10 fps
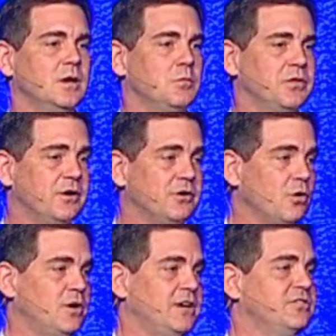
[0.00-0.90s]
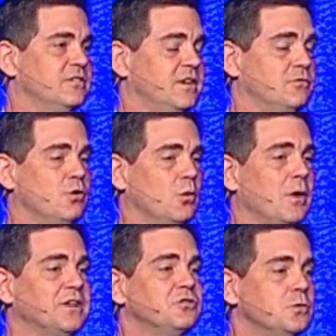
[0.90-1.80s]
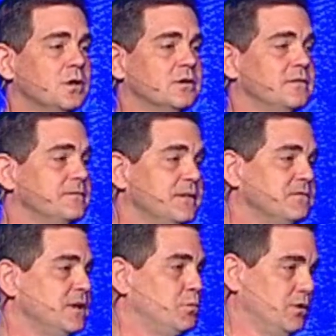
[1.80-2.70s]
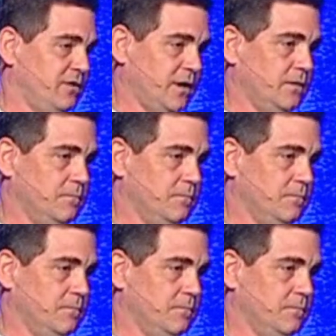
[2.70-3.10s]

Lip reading: but donations have grown by 250%.